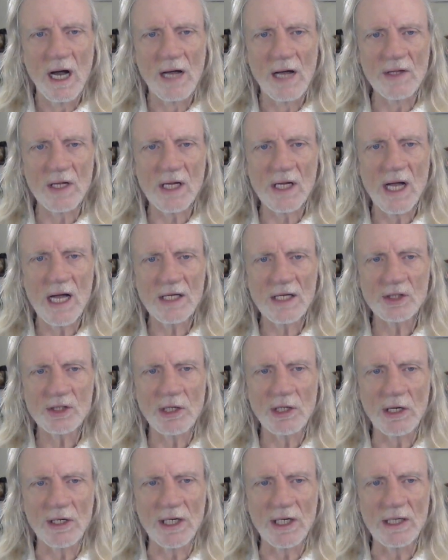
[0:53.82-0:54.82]
On the
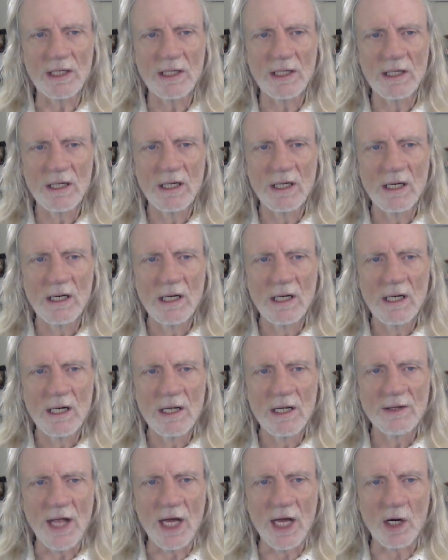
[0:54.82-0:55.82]
contrary,
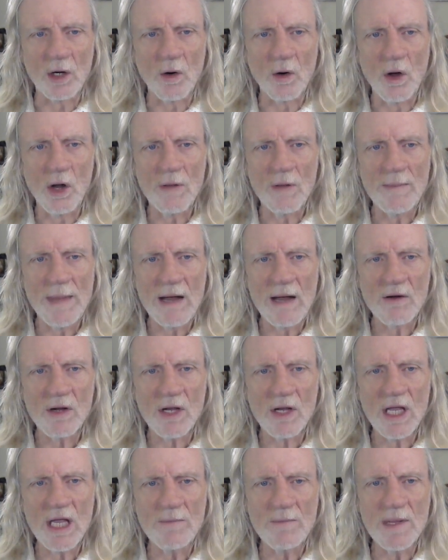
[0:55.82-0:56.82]
they are all
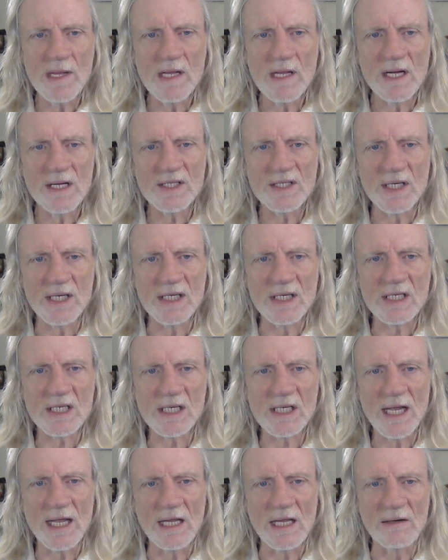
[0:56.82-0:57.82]
about keeping us
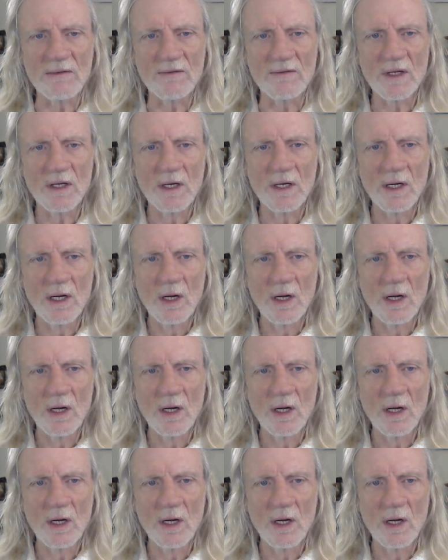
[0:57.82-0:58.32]
enslaved